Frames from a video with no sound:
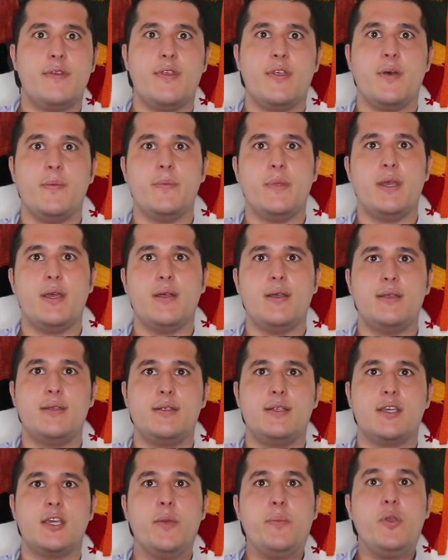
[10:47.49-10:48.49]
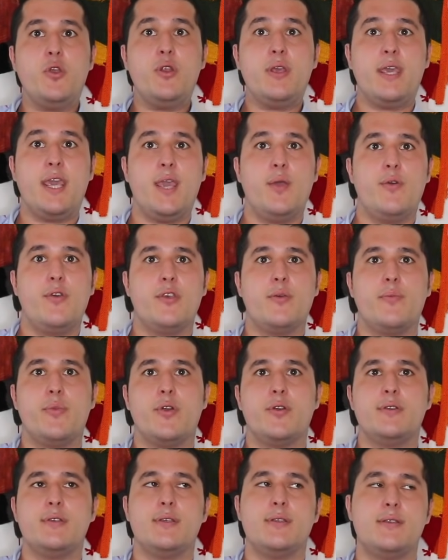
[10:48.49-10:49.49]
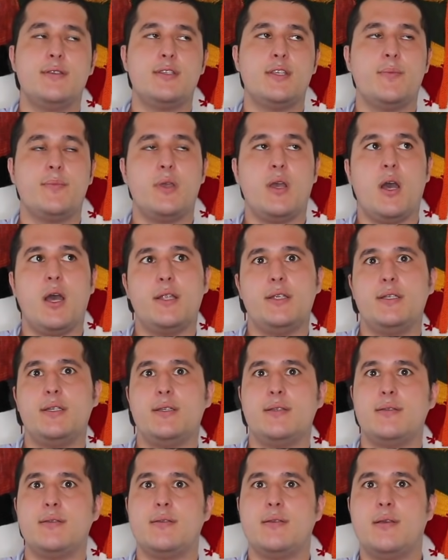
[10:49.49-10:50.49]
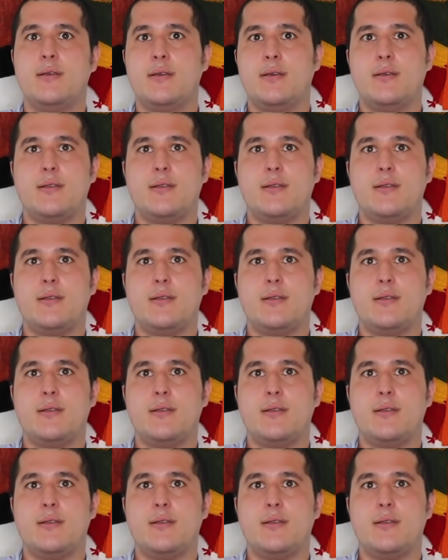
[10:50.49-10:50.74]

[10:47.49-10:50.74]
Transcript: a thumbnail is to communicate with a person's subconscious